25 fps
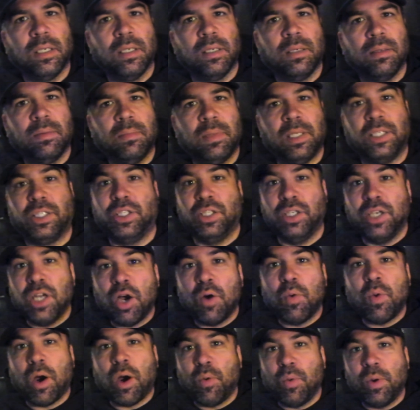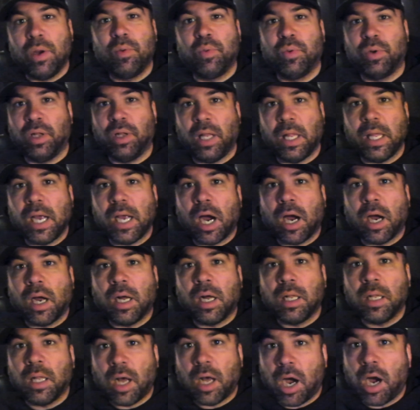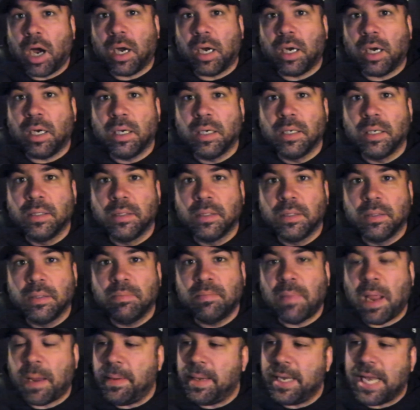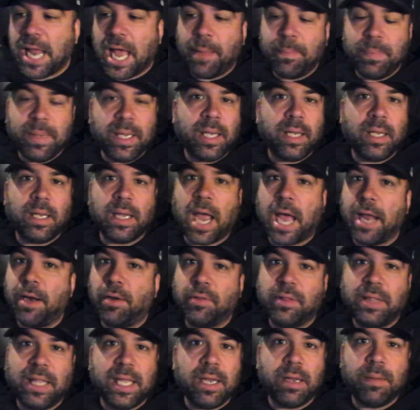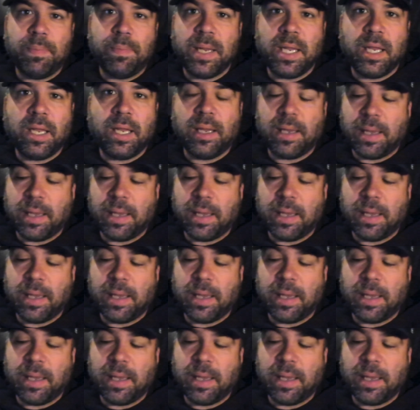But you know what we really all are? Maybe not me. I don't think me.